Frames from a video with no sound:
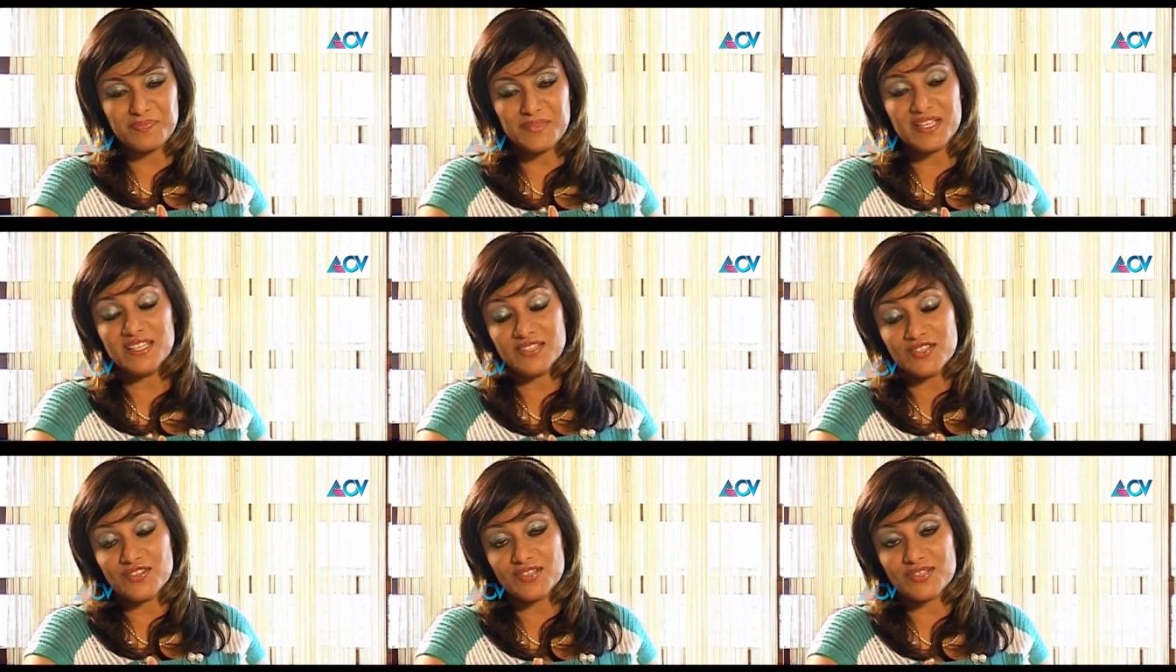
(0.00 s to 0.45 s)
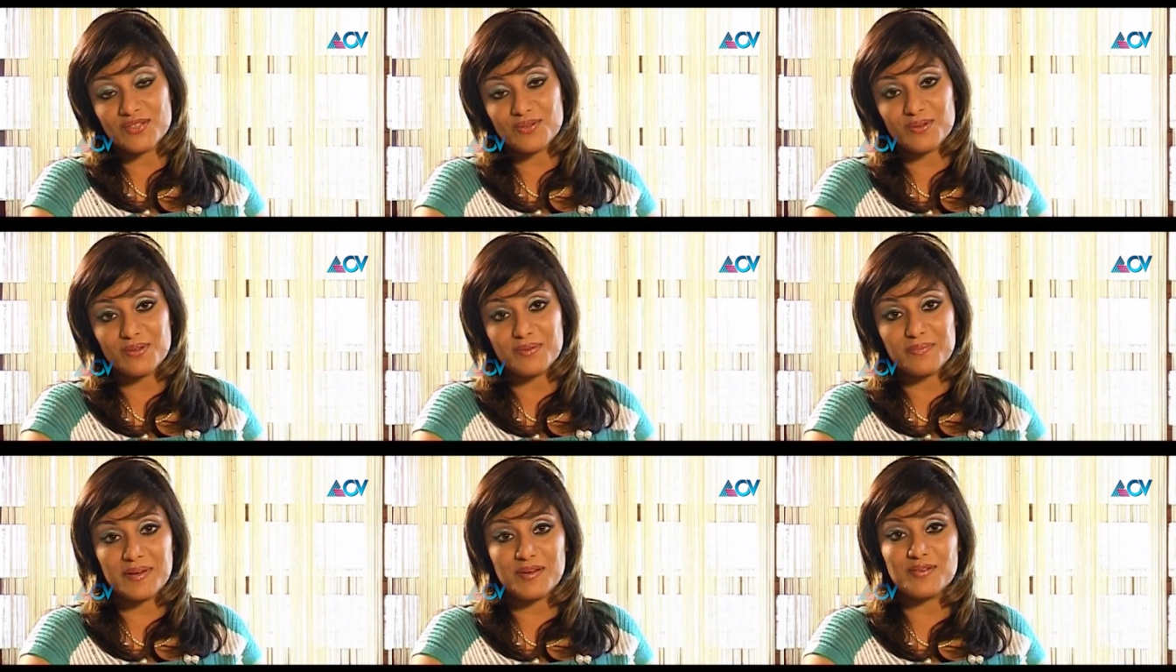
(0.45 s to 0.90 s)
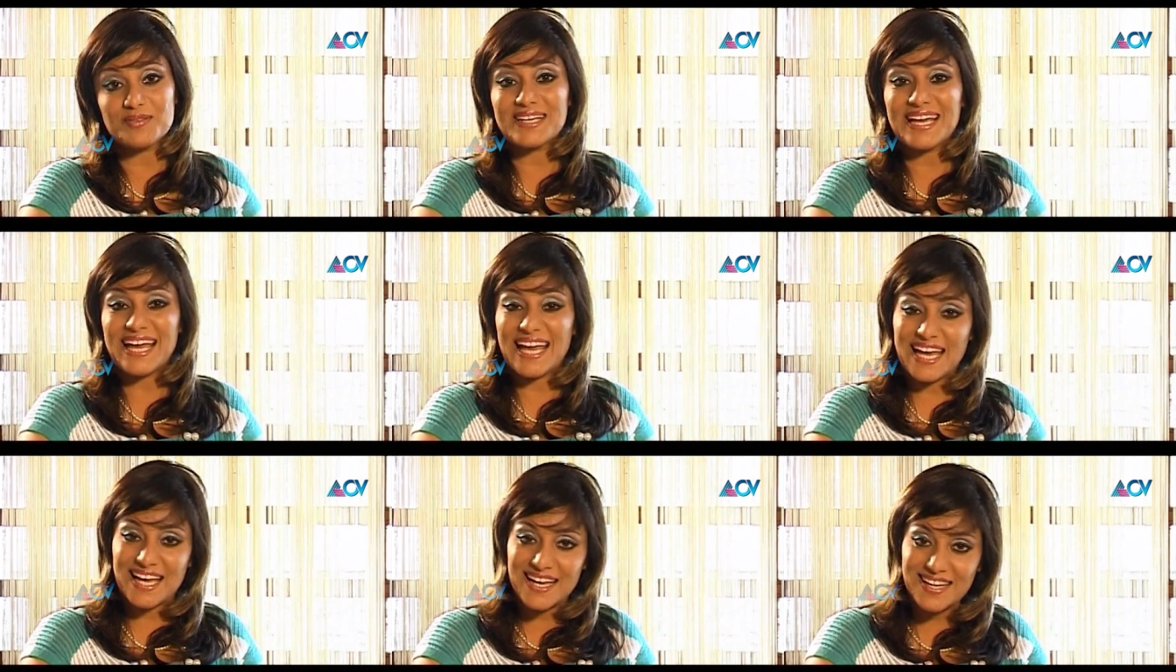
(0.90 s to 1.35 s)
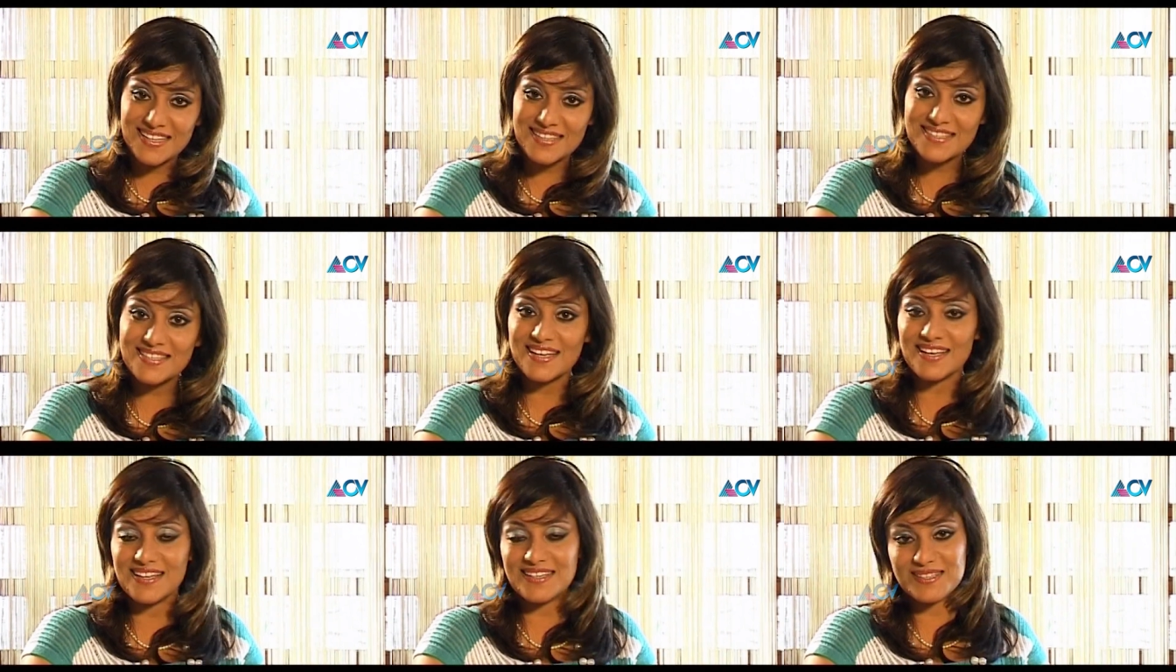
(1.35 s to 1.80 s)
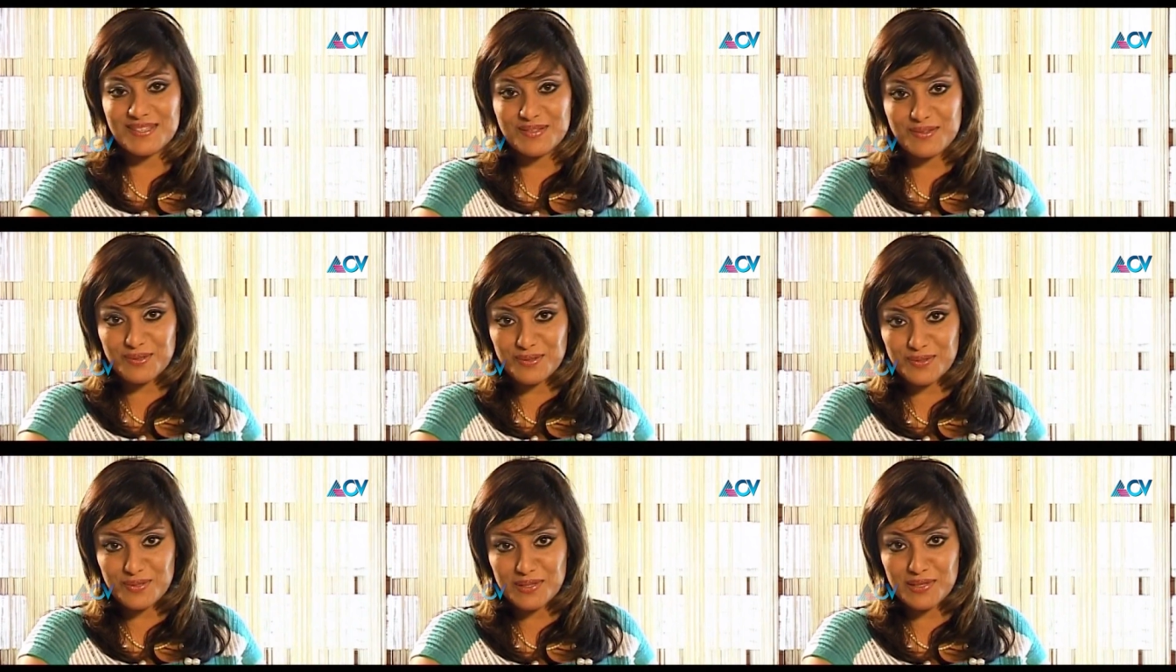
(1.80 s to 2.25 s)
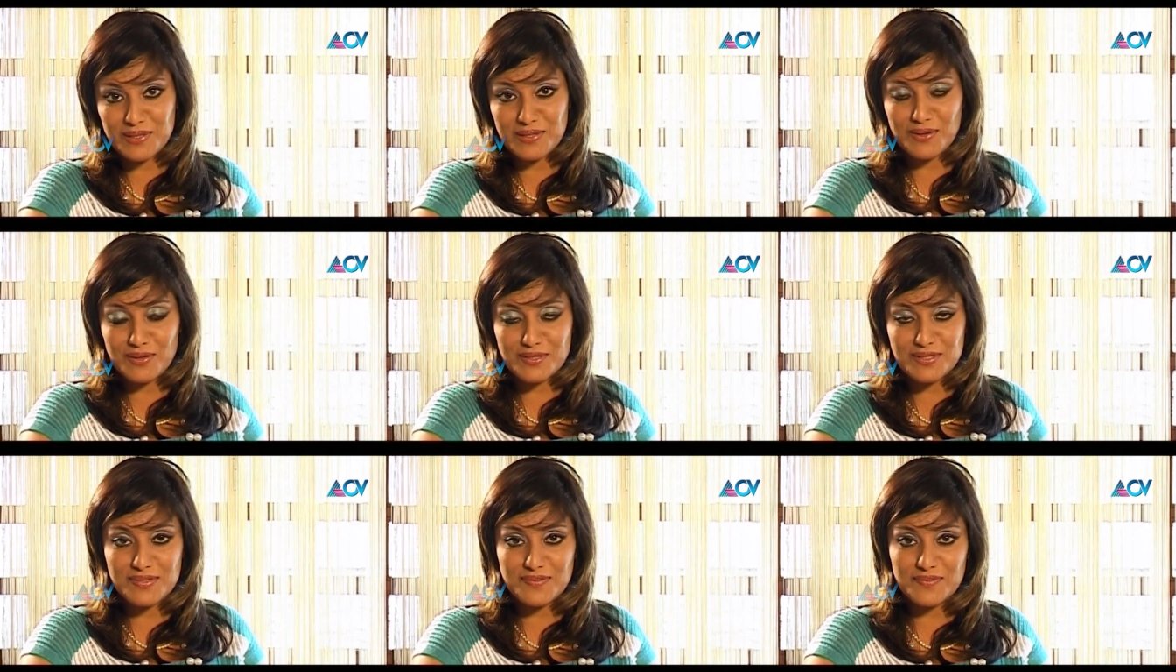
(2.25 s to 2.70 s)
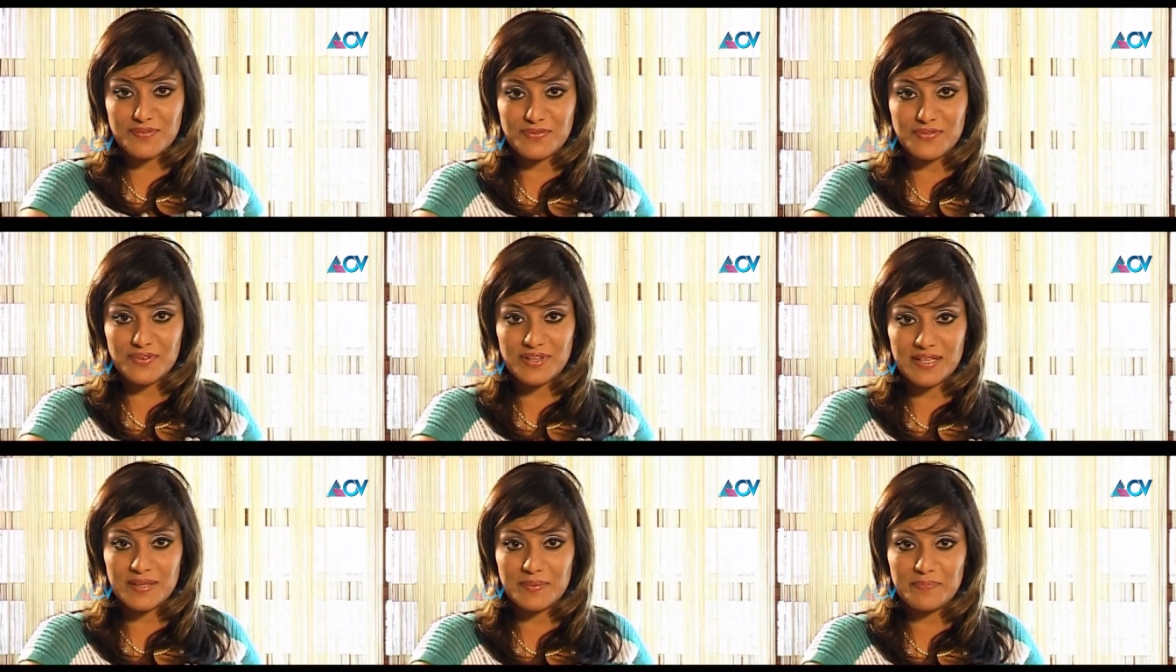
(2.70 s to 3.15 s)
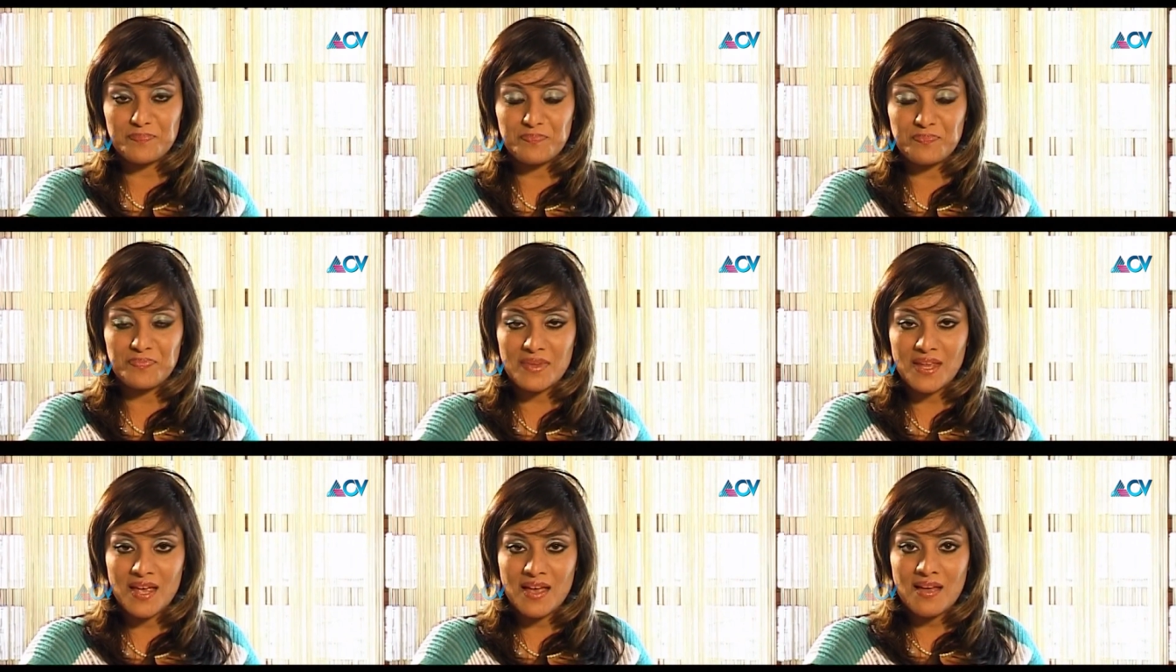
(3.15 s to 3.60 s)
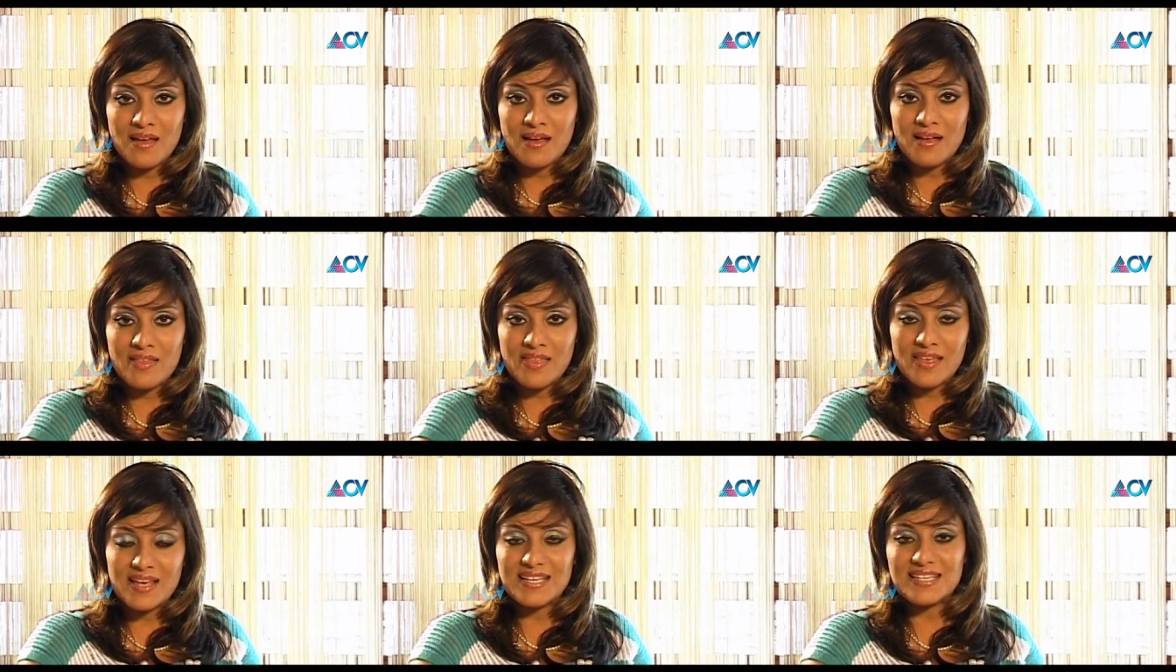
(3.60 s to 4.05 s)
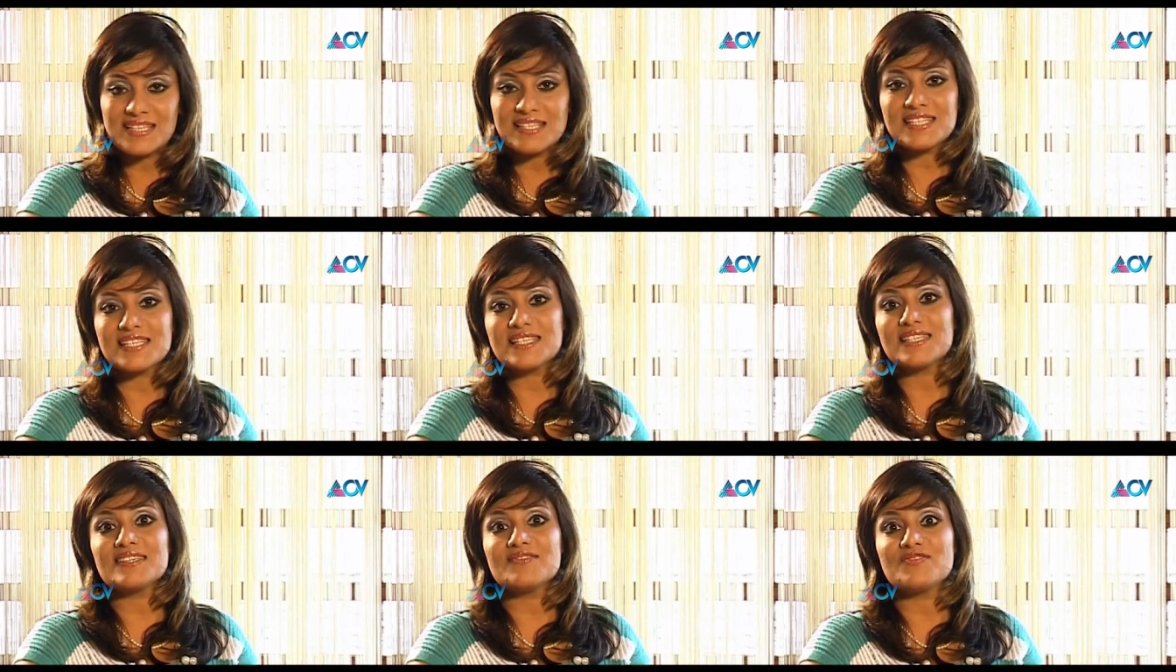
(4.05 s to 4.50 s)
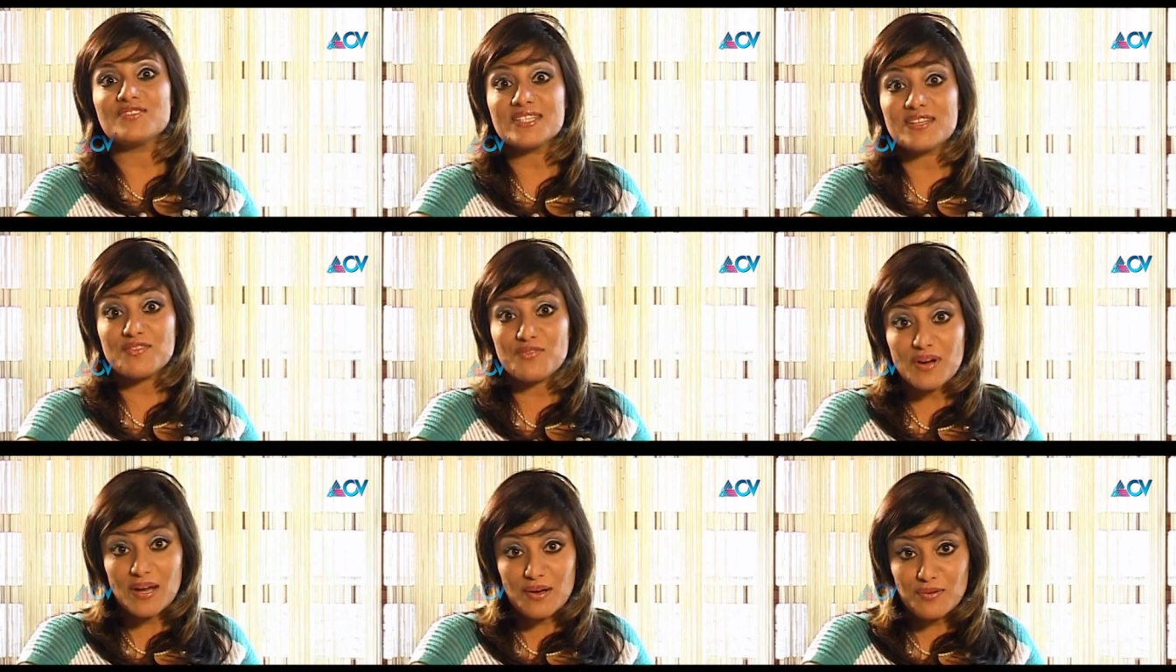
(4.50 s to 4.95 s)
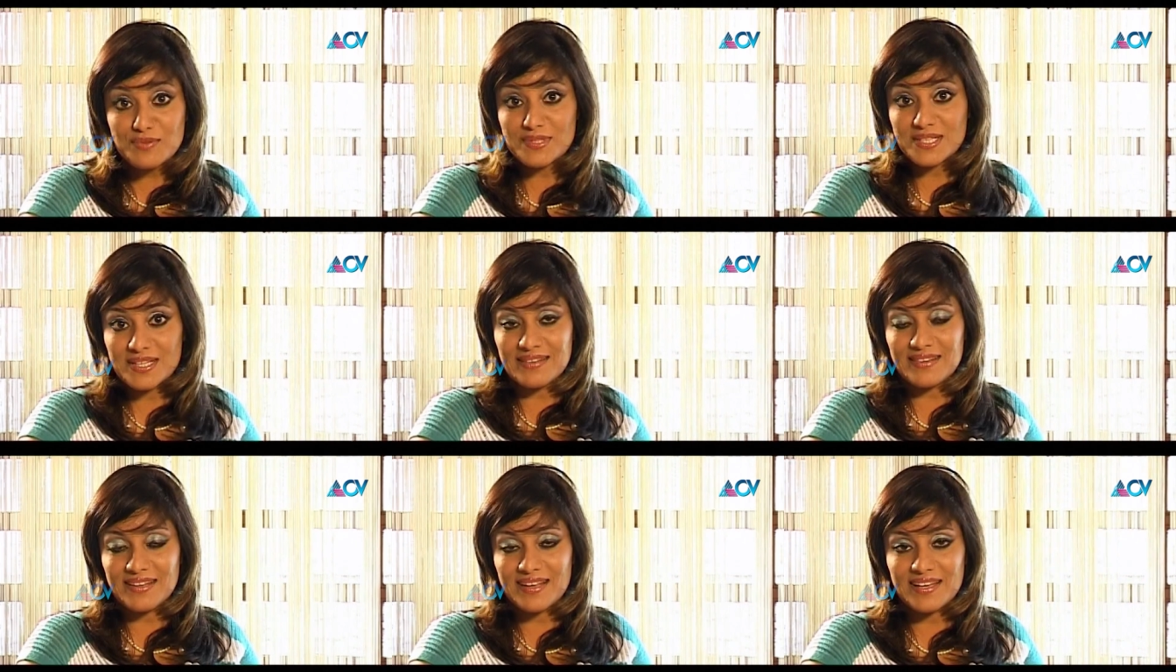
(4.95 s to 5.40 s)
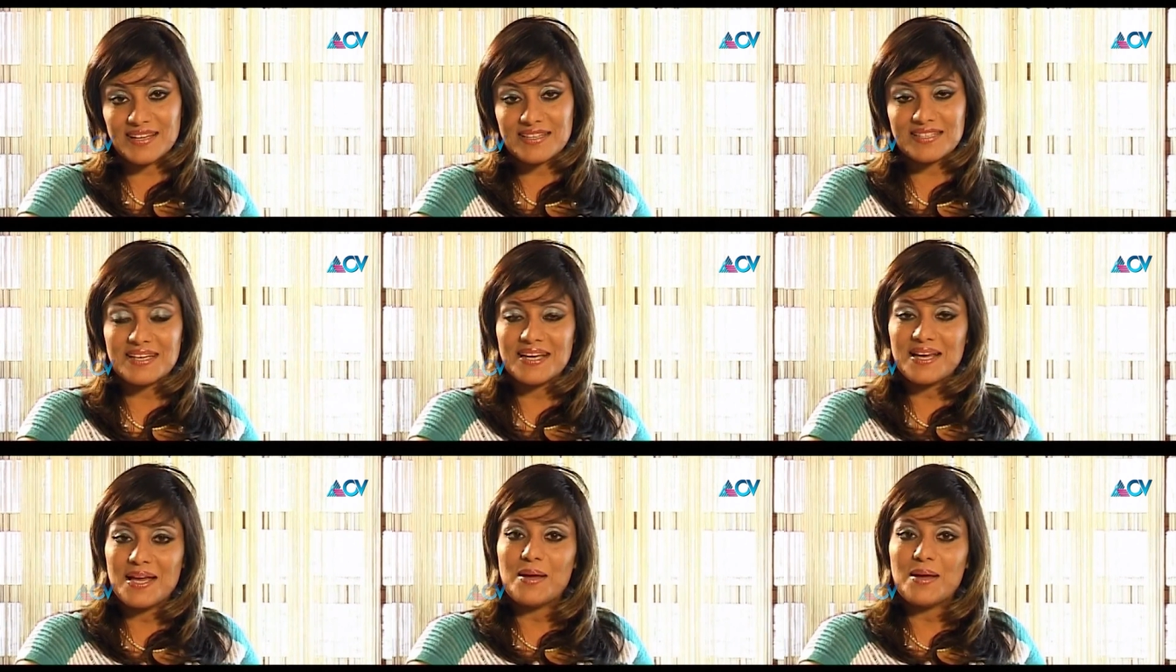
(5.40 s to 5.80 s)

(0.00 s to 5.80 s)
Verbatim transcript: Easter is all about eggs and so lots of. Um, things surrounding that.